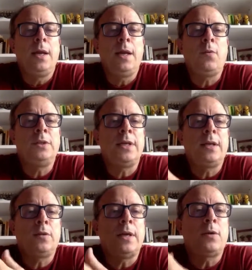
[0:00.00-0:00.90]
in which
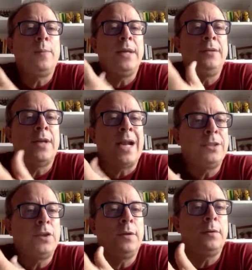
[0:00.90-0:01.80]
there could be
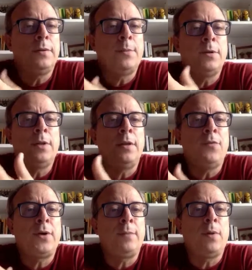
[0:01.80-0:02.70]
interaction among the
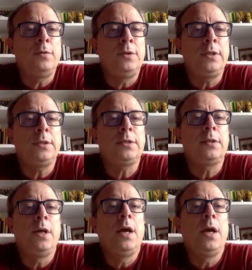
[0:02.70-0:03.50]
different volunteers.